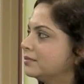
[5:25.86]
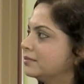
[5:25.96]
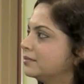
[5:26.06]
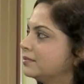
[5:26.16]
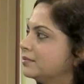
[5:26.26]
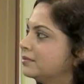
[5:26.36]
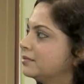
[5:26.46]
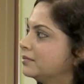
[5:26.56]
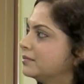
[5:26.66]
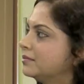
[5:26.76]

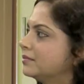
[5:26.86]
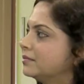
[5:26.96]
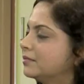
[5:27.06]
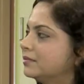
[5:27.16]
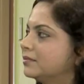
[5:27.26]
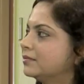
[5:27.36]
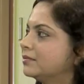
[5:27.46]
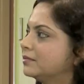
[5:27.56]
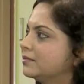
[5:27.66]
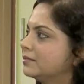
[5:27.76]

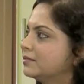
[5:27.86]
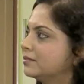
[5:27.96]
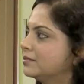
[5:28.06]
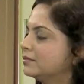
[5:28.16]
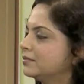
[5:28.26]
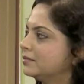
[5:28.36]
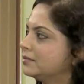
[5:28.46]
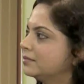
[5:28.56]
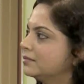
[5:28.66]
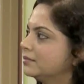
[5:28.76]

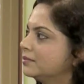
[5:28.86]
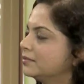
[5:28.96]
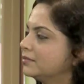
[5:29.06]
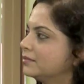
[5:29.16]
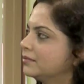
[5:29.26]
[no speech]